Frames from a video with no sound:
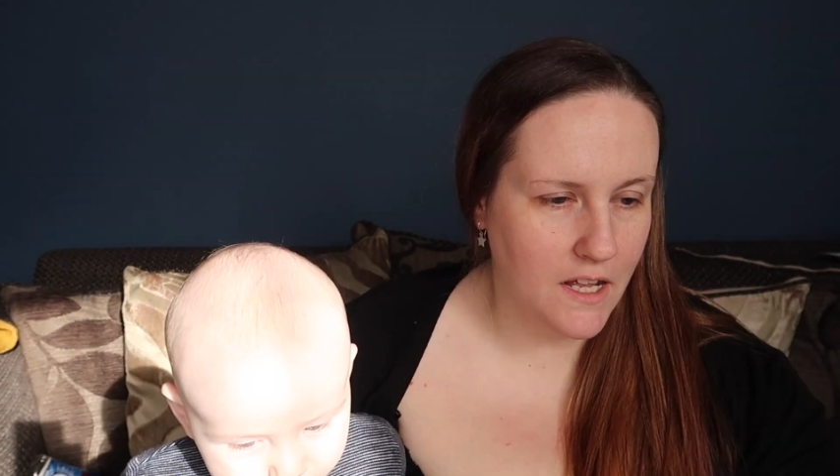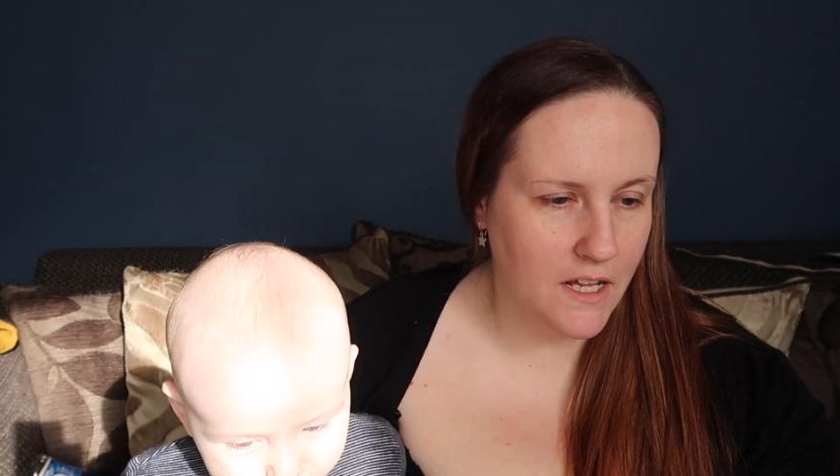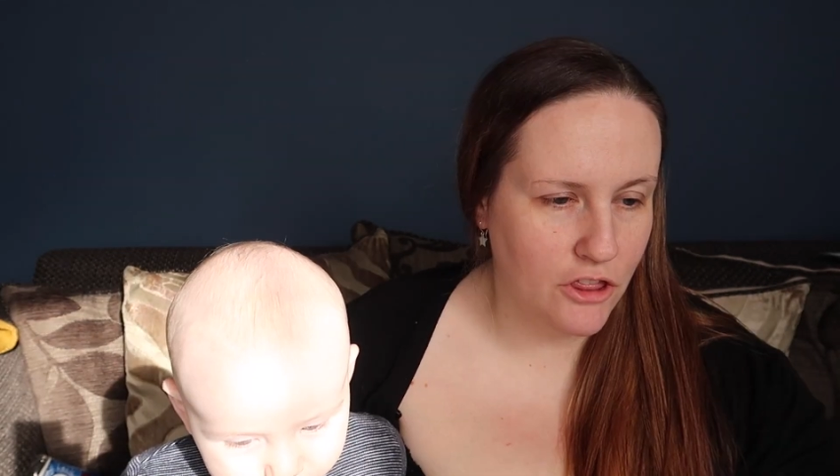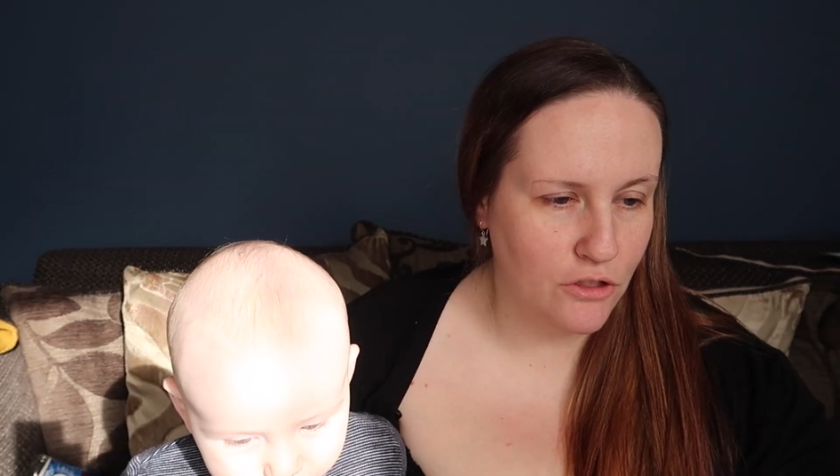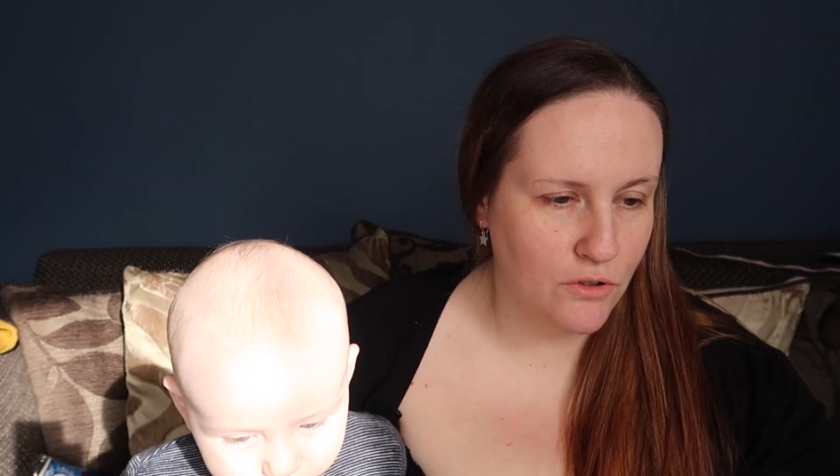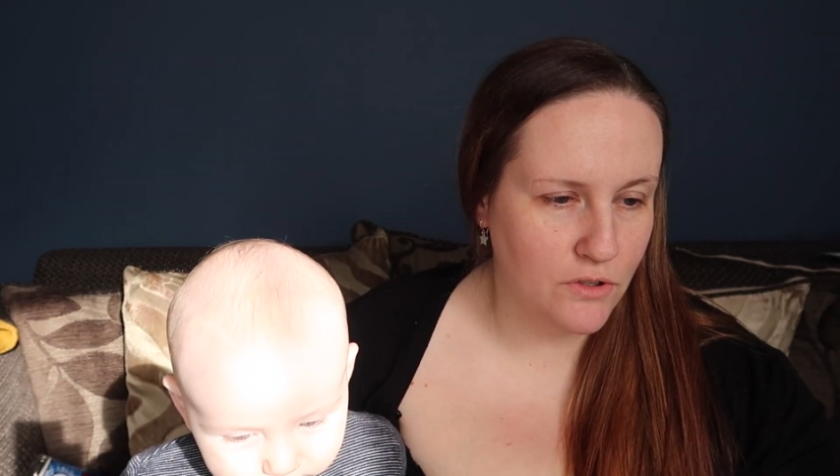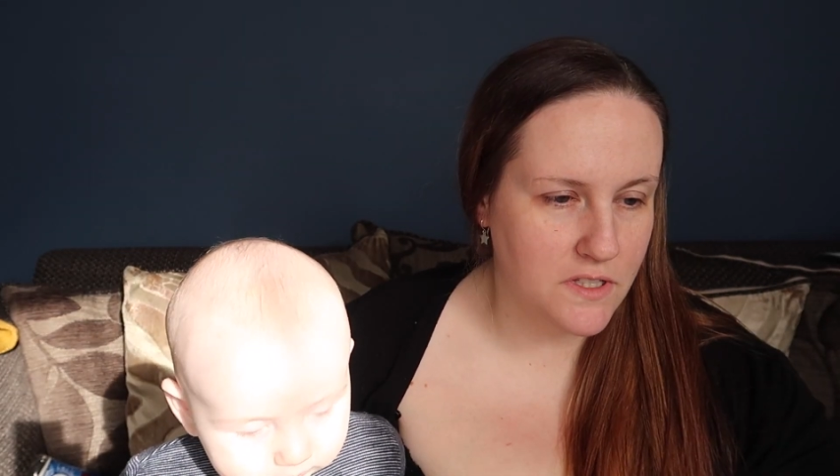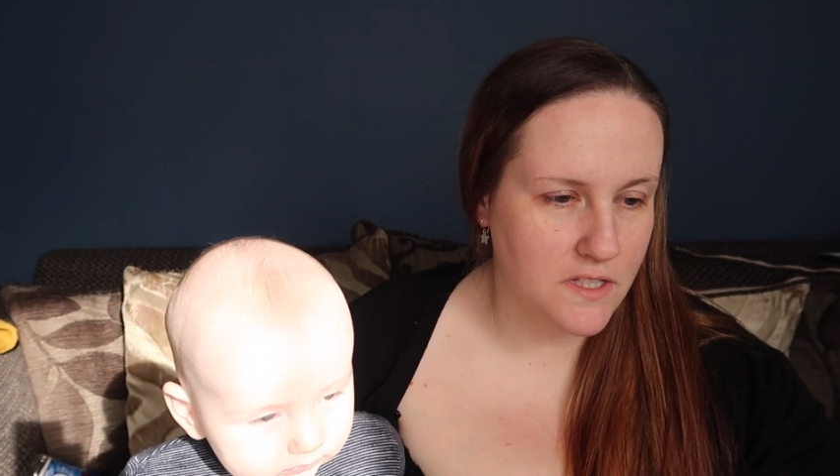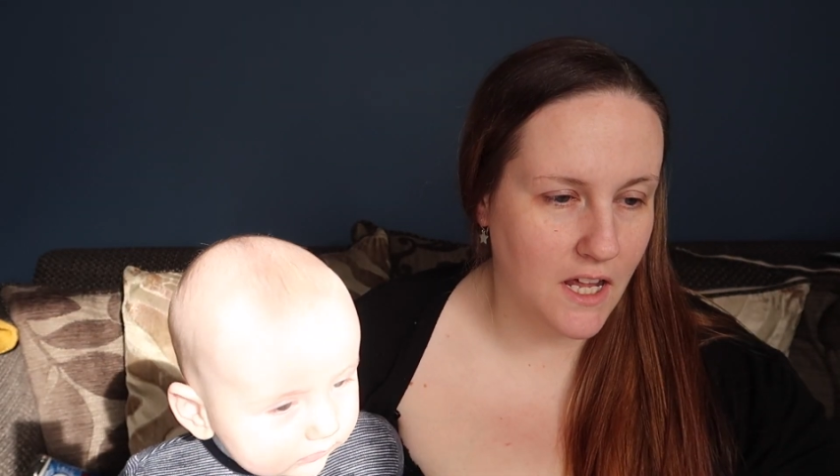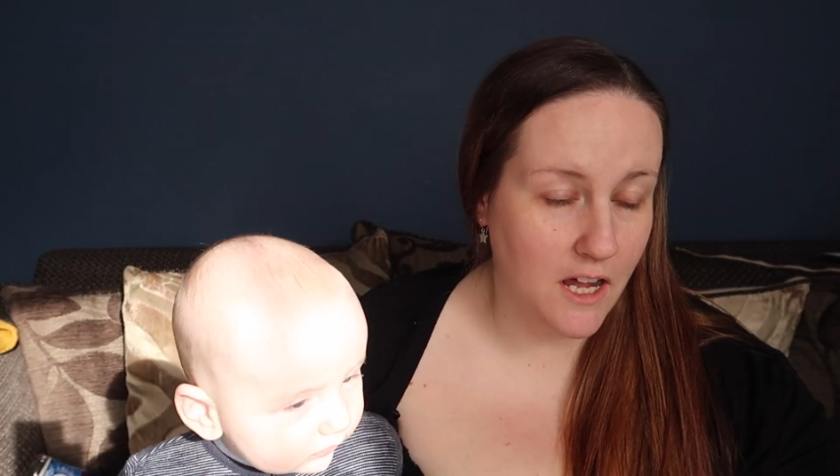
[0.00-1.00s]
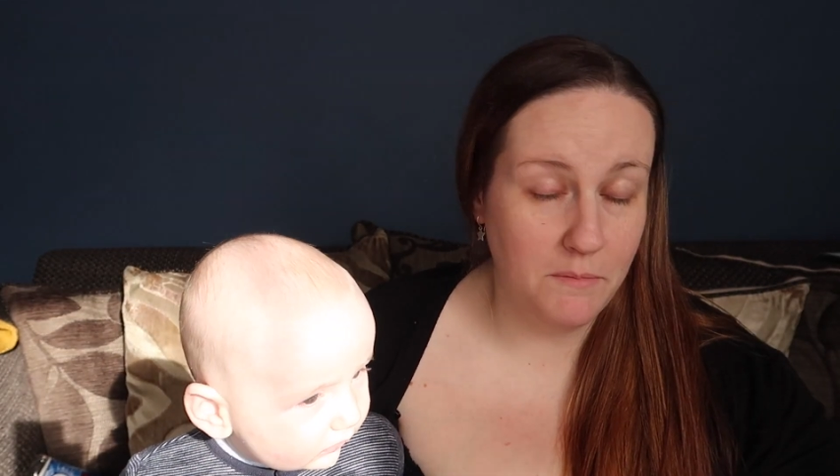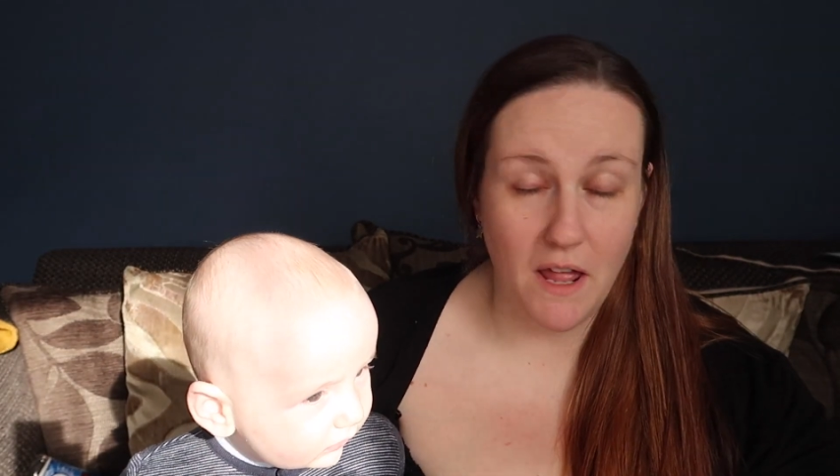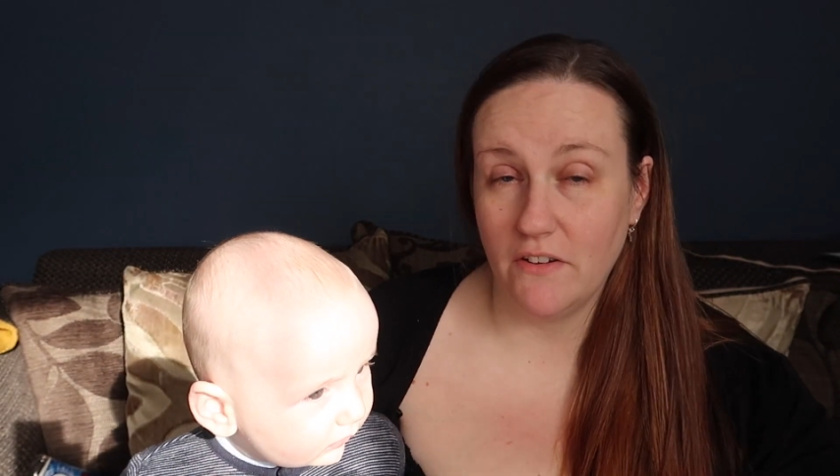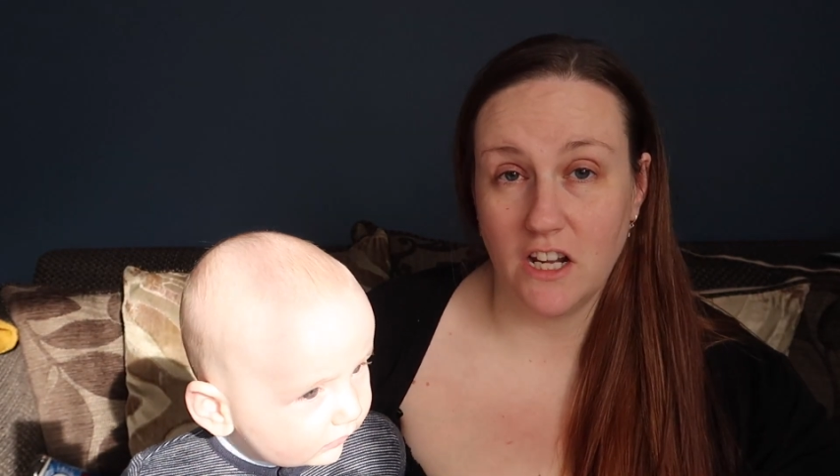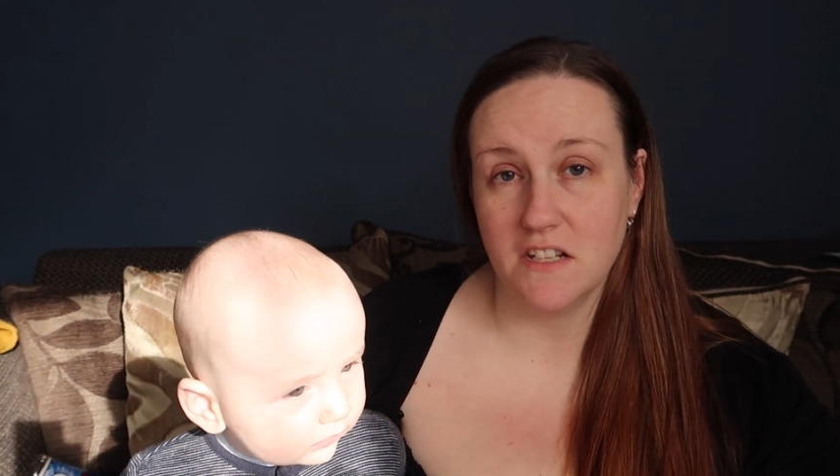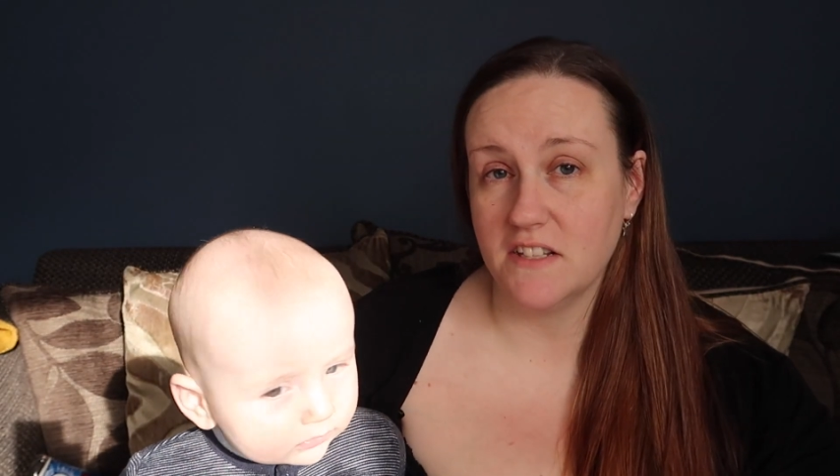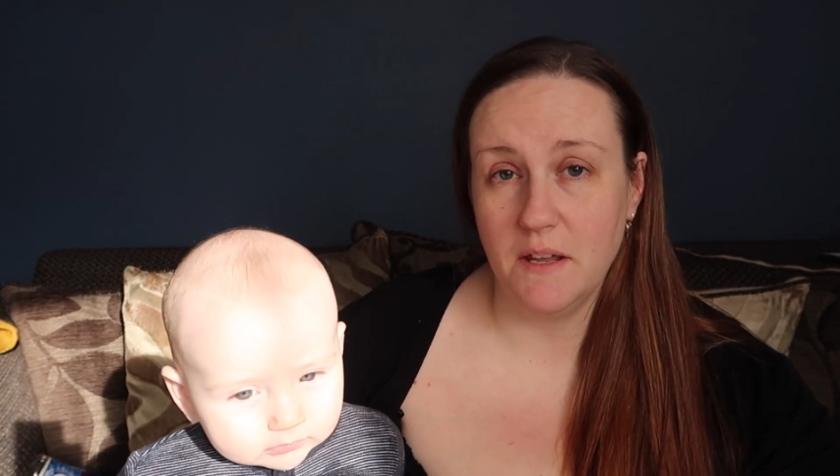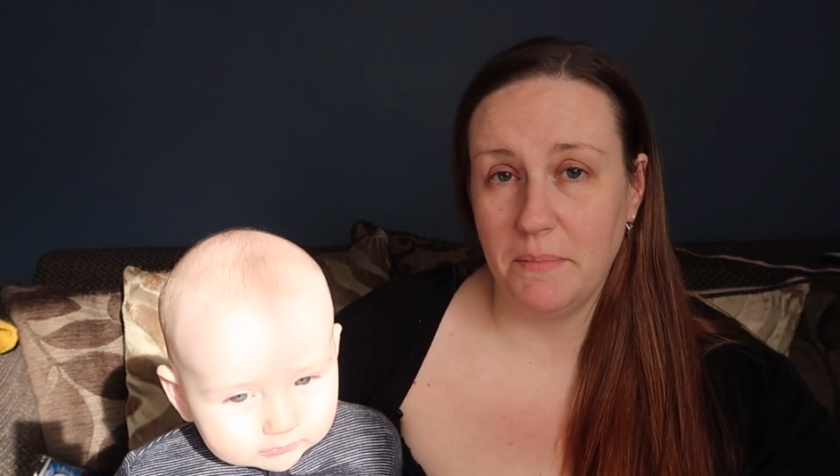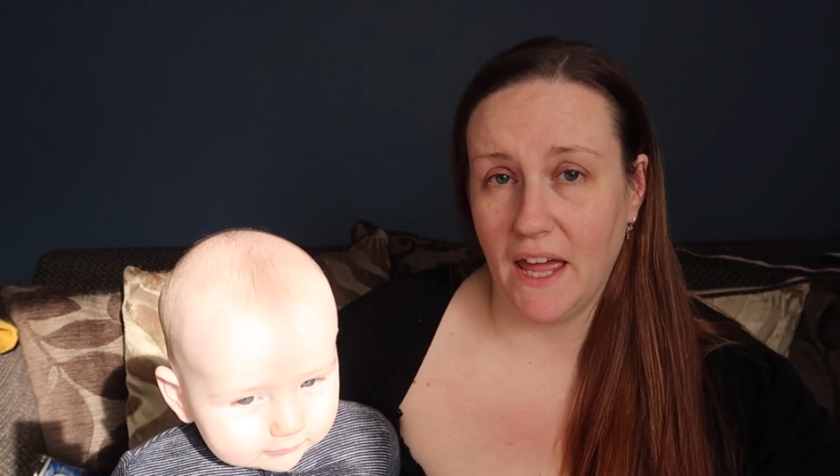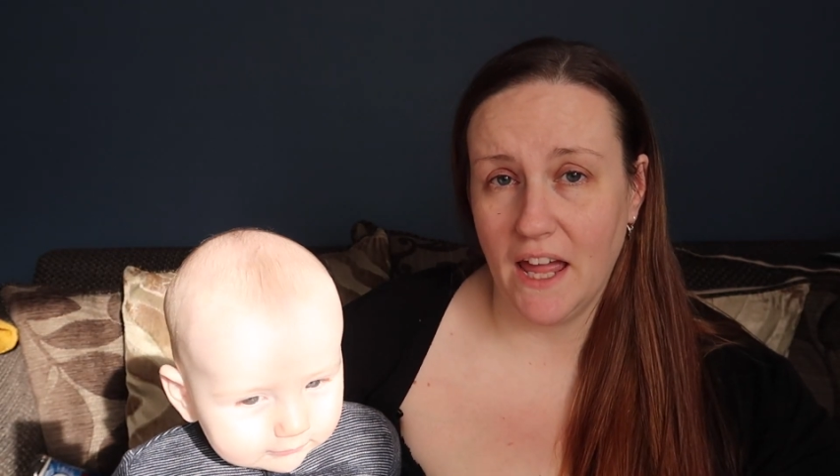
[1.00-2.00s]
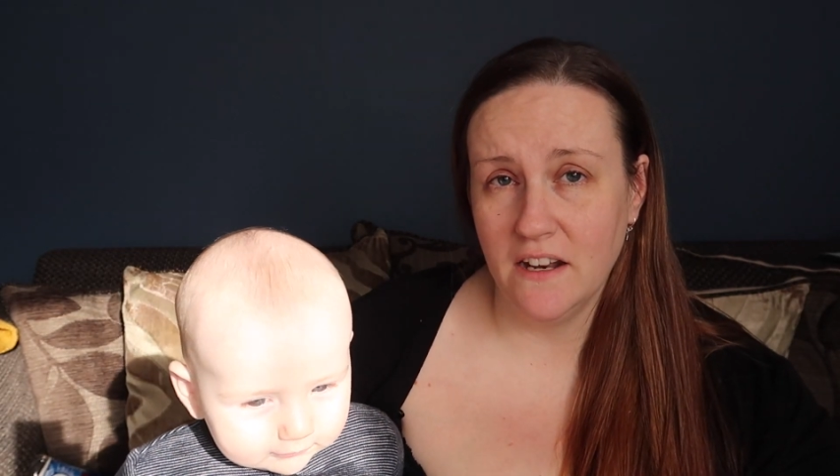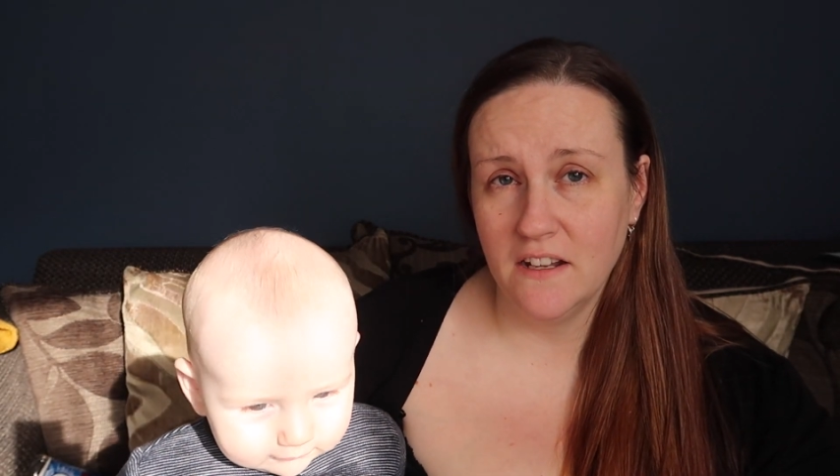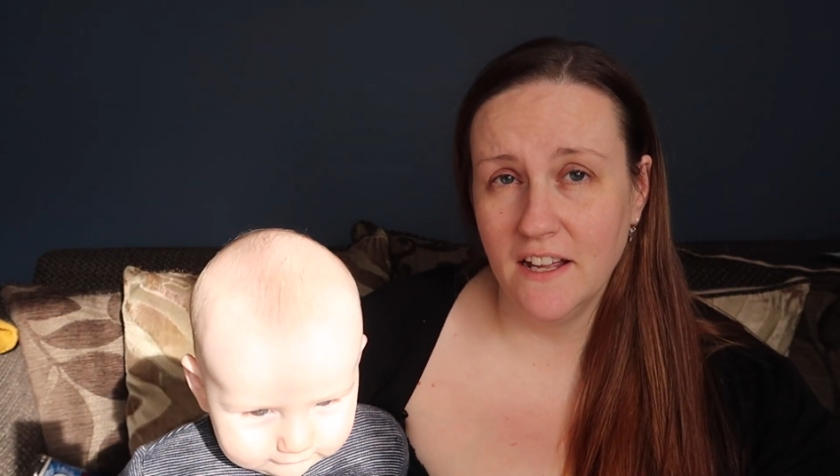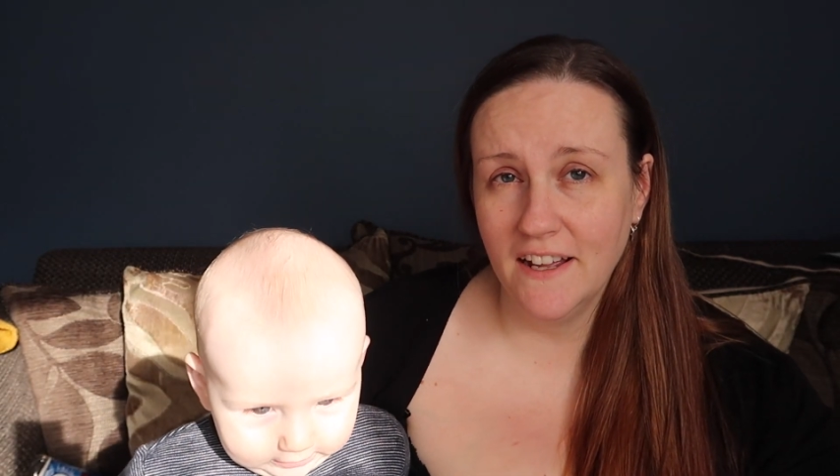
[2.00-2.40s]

I thought I'm never going to sleep again.